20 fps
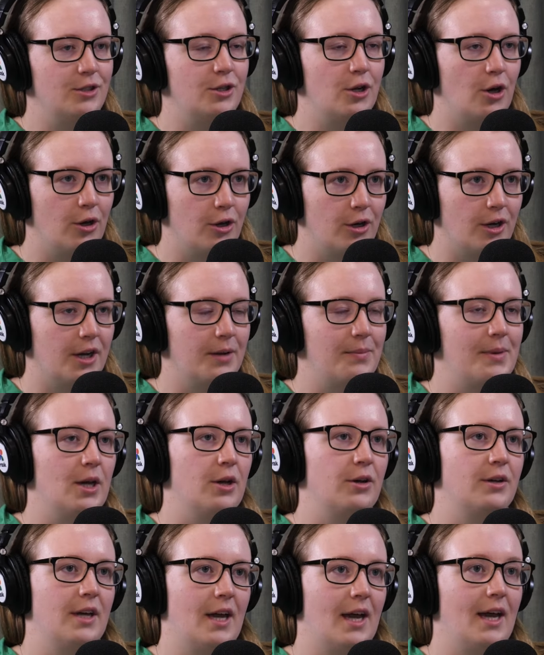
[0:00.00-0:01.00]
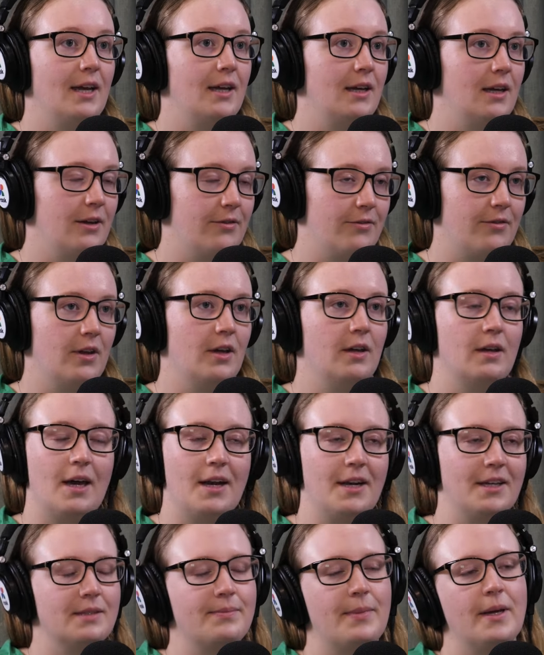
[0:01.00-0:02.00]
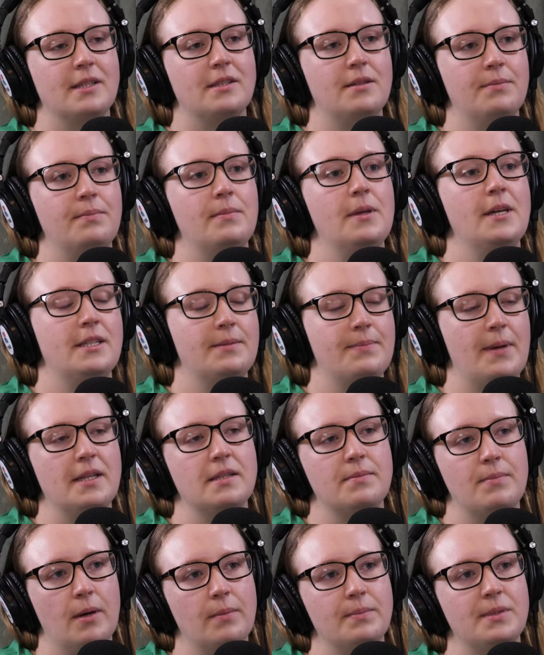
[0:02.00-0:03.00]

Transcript: You know you're going to be okay if an unexpected expense